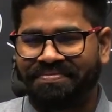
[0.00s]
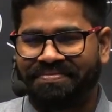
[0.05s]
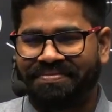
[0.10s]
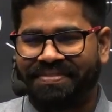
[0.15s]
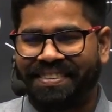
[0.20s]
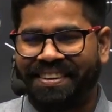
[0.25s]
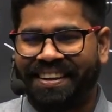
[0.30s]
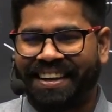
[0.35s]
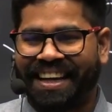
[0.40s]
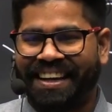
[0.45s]

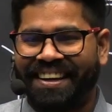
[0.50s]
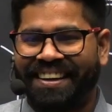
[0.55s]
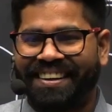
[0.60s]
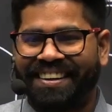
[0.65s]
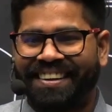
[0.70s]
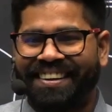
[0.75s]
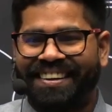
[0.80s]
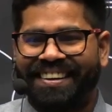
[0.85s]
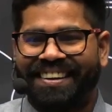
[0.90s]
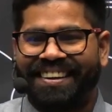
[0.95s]
Okay.
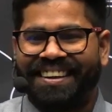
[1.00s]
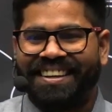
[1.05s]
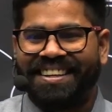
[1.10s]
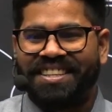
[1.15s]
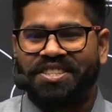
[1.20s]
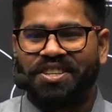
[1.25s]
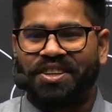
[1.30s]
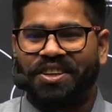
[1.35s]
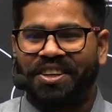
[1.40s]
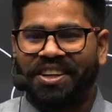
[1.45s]

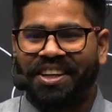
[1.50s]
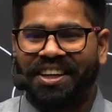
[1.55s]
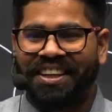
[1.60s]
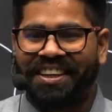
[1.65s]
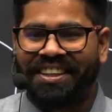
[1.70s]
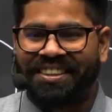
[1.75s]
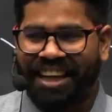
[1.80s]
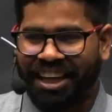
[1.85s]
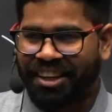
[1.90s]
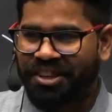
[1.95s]
So
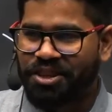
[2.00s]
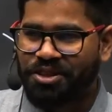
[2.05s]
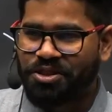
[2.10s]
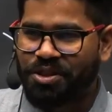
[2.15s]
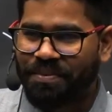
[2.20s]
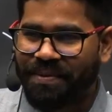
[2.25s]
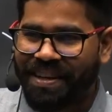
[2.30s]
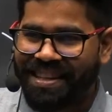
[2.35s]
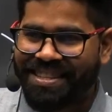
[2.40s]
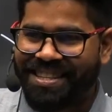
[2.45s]
thank you so
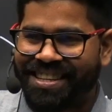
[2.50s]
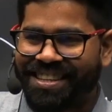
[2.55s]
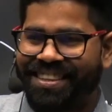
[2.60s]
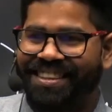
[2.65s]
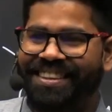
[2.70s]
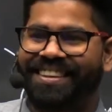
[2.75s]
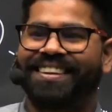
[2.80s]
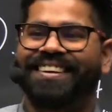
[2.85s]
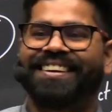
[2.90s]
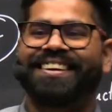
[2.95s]
much.
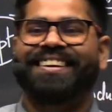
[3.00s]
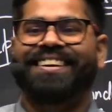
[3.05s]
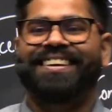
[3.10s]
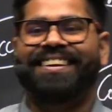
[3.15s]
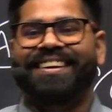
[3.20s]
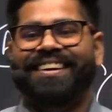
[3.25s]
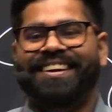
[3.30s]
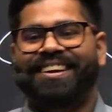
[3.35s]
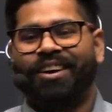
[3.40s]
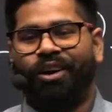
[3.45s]

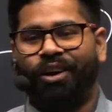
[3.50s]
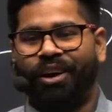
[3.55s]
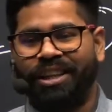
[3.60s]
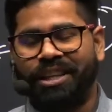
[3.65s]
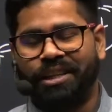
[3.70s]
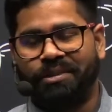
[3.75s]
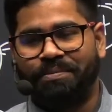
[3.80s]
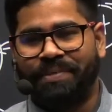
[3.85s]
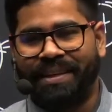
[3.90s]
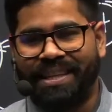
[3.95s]
All
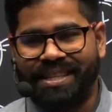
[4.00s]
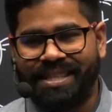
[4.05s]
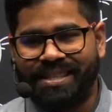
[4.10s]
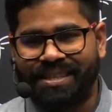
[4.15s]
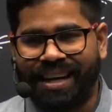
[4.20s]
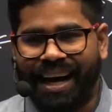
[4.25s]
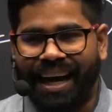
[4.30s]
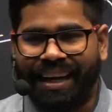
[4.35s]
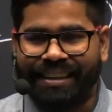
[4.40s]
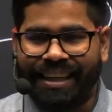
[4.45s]
the best,
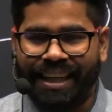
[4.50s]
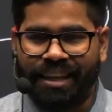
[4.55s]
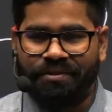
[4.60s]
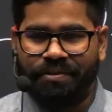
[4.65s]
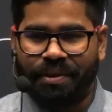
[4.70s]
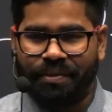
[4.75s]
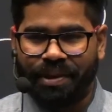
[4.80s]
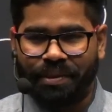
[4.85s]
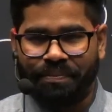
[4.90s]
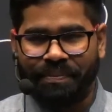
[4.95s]
and then
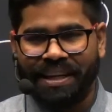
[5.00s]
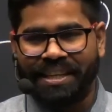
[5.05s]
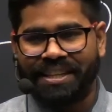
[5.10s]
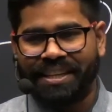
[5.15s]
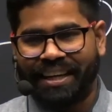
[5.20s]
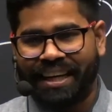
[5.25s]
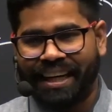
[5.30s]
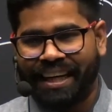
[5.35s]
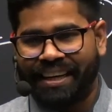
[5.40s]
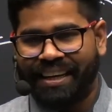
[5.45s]
we will meet
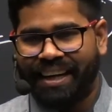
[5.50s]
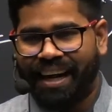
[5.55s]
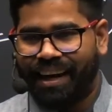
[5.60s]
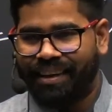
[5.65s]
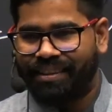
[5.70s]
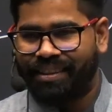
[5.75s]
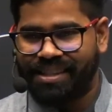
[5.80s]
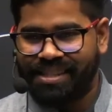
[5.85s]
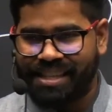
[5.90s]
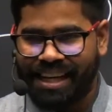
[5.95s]
again at
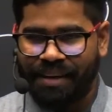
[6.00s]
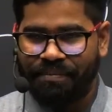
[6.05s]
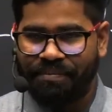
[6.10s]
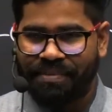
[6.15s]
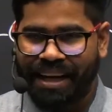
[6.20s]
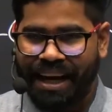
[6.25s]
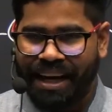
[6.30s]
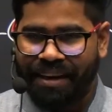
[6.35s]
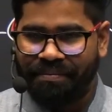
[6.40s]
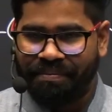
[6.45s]
the same
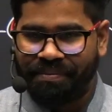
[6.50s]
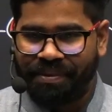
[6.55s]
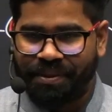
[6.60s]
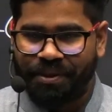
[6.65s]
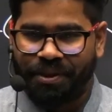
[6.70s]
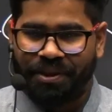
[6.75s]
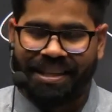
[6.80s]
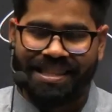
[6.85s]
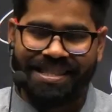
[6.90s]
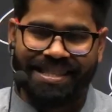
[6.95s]
time
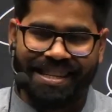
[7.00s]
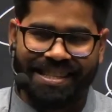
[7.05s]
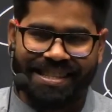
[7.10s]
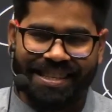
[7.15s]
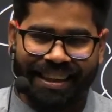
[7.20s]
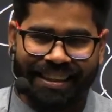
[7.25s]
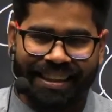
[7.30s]
to discuss other